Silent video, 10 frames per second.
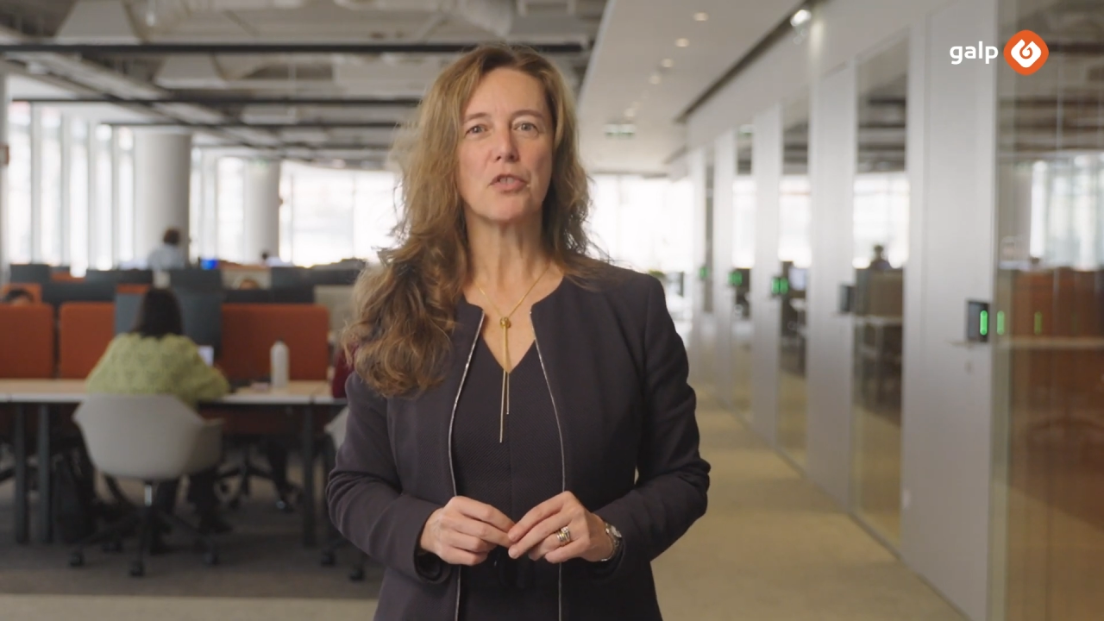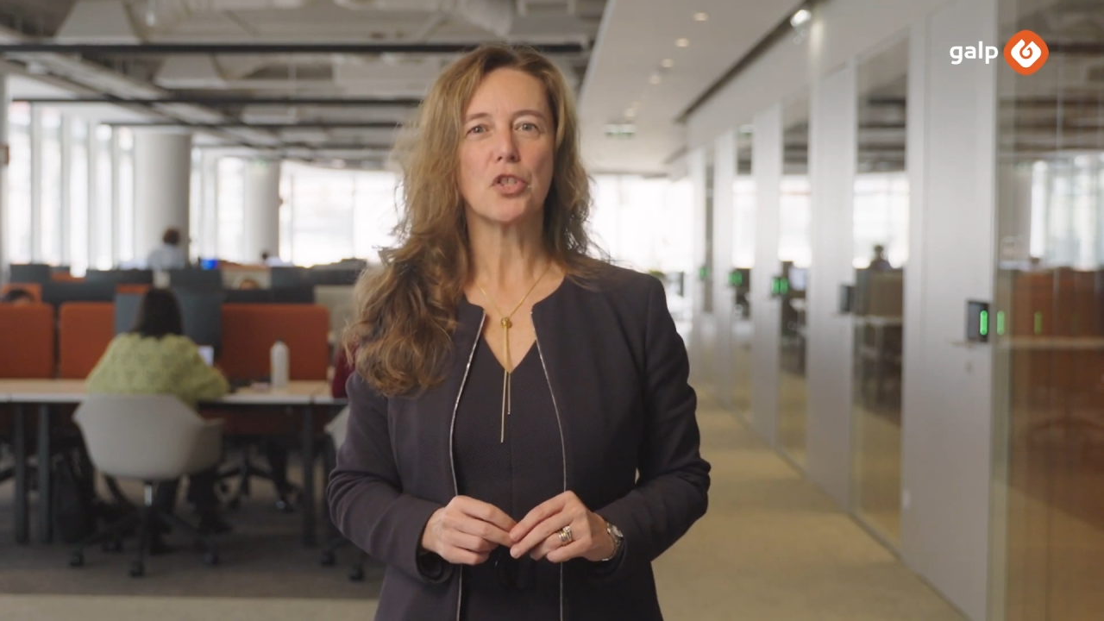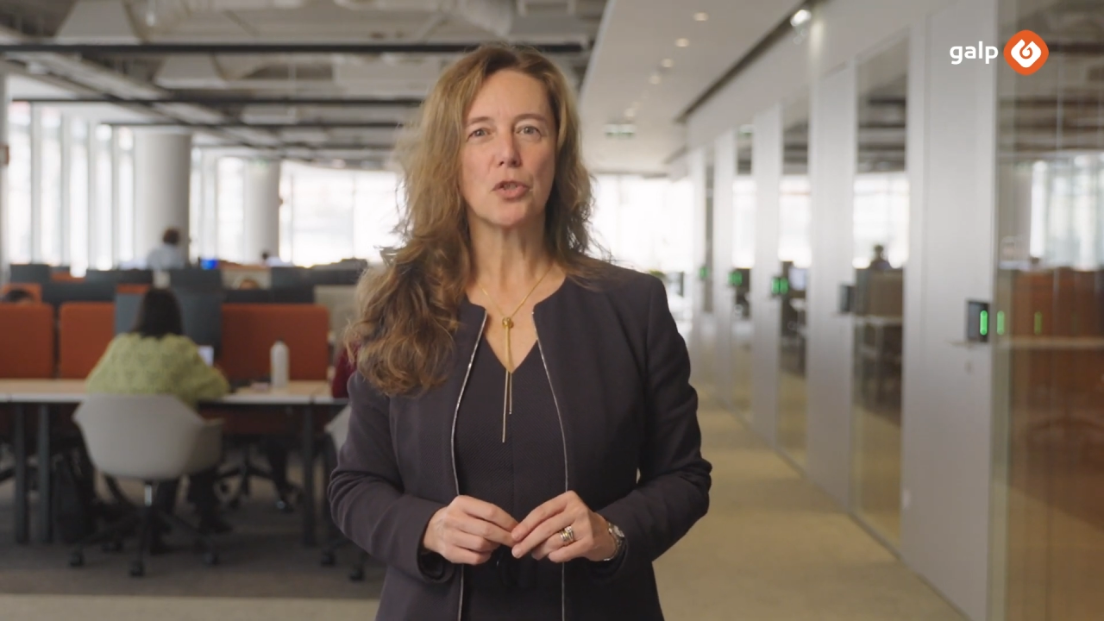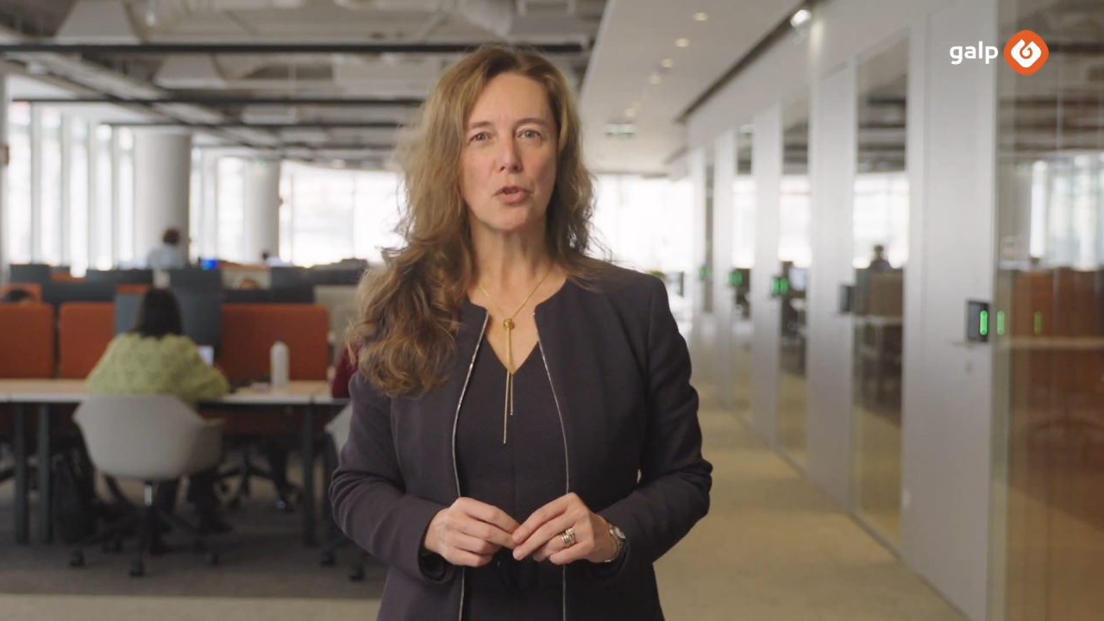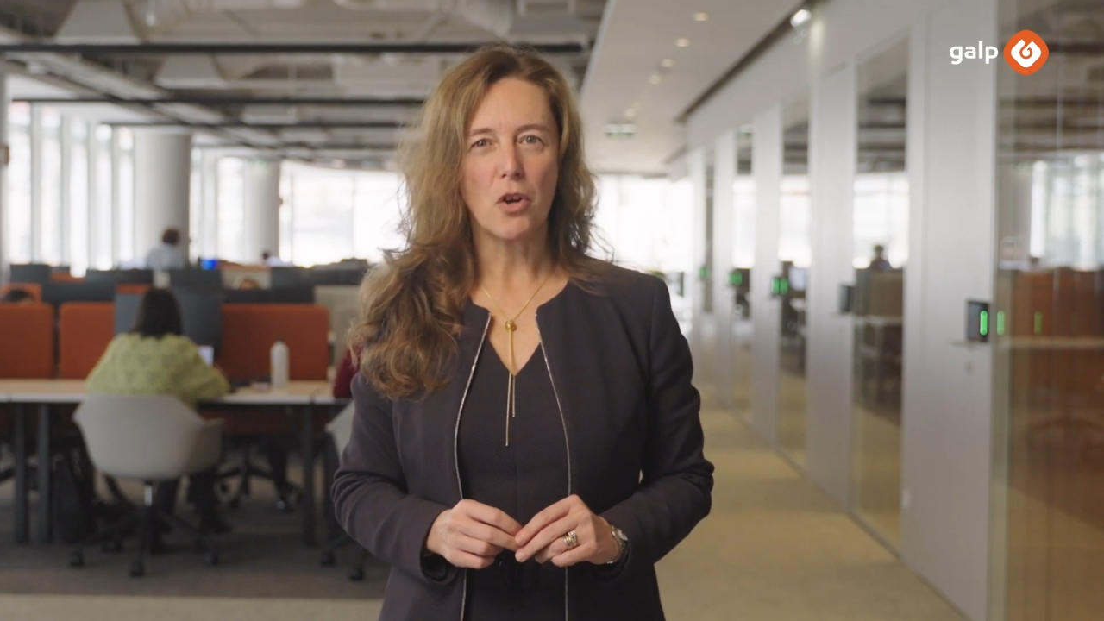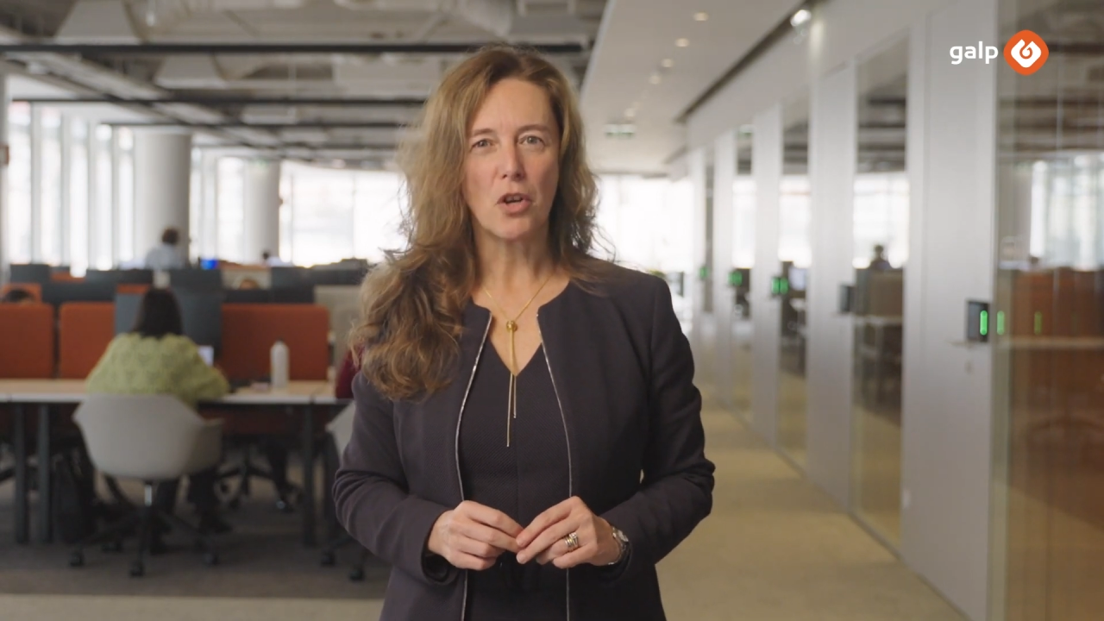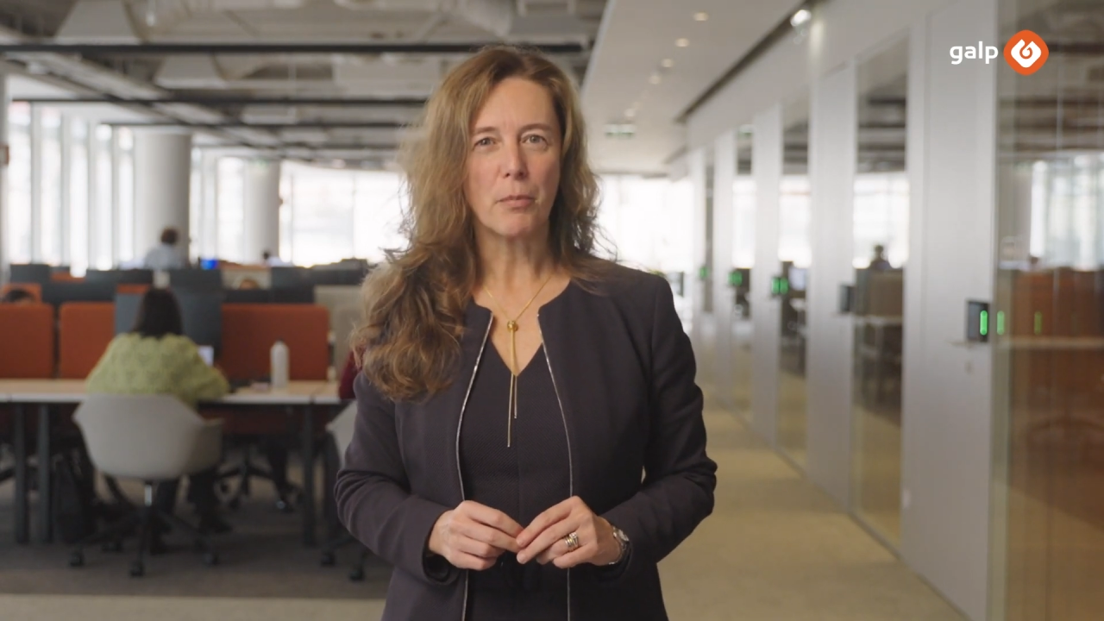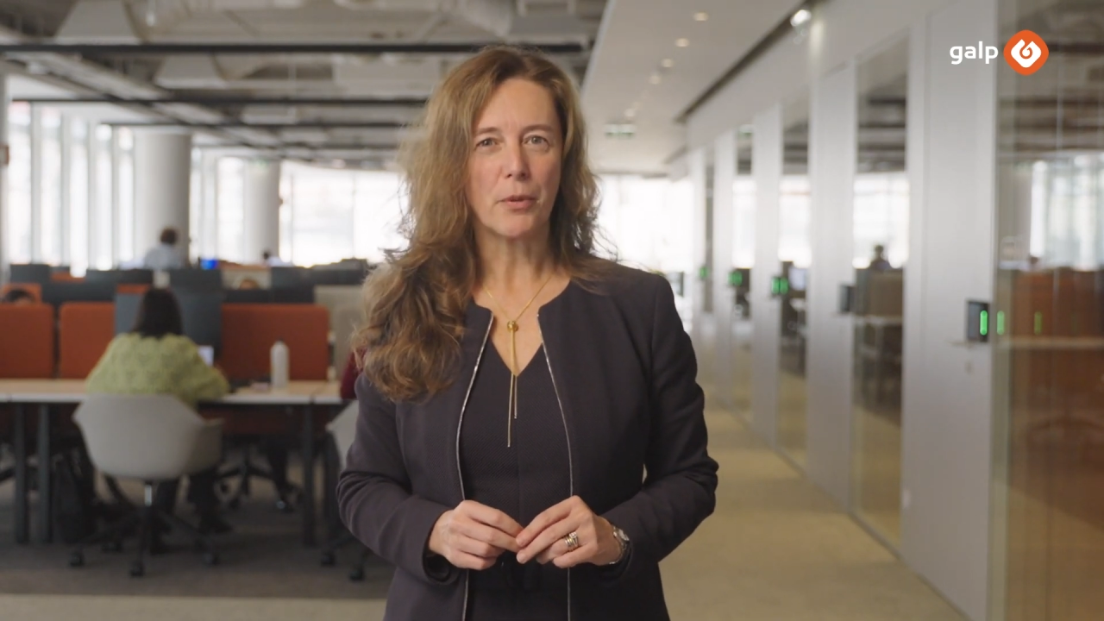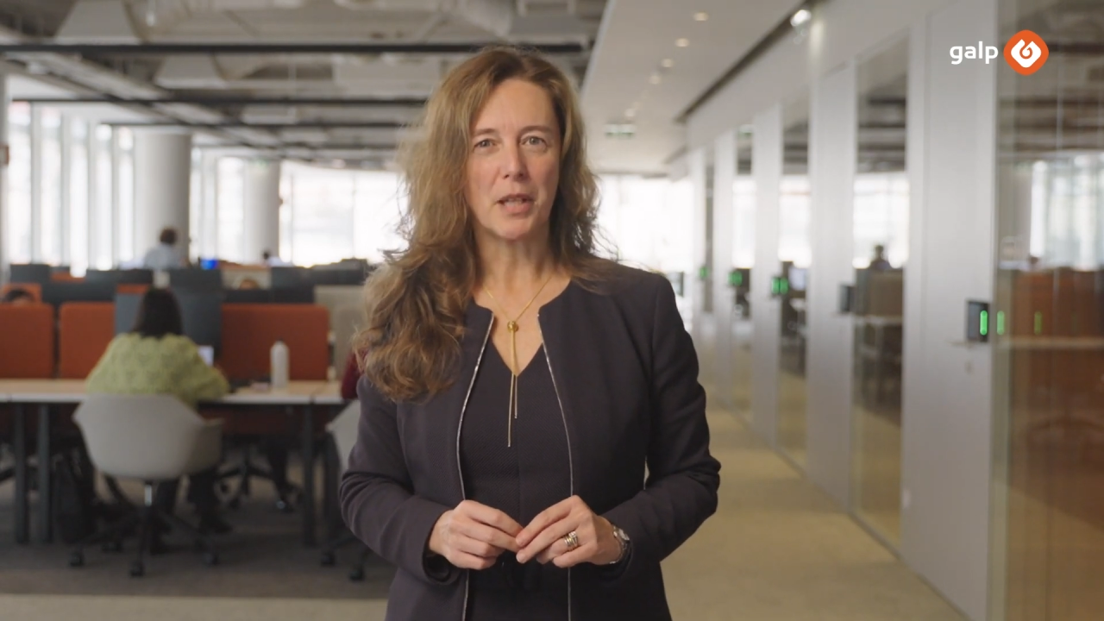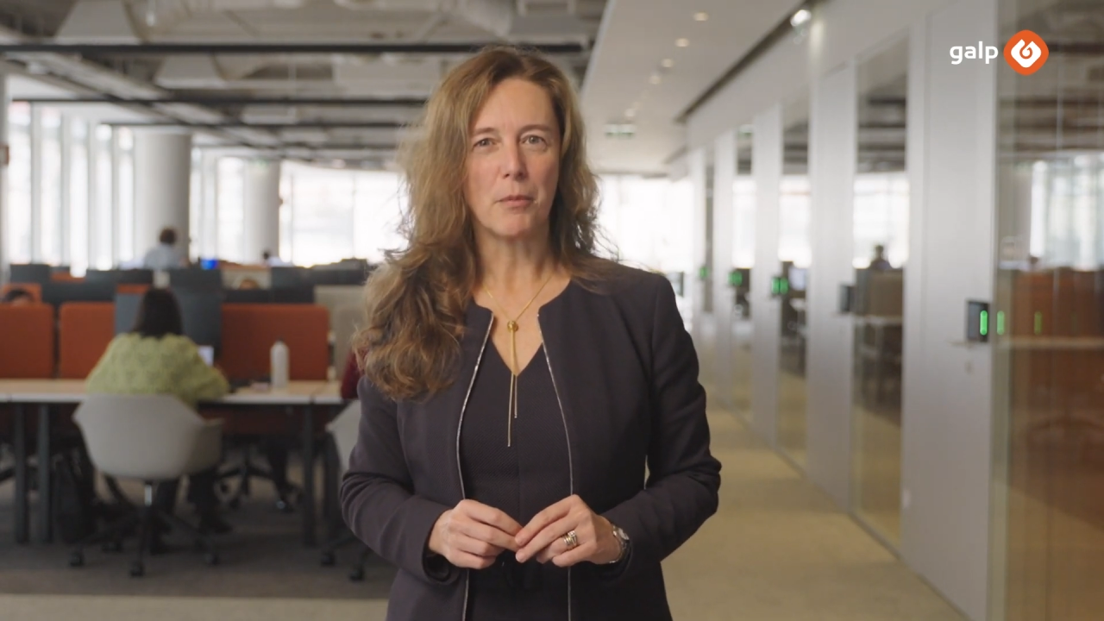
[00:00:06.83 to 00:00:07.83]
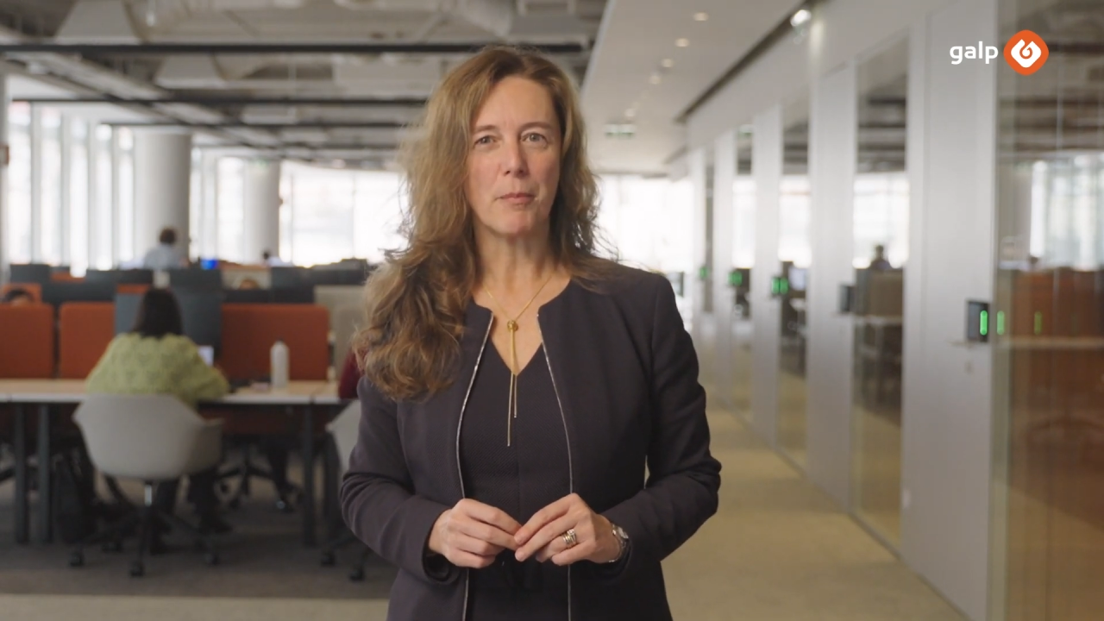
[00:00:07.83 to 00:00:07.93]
strong operating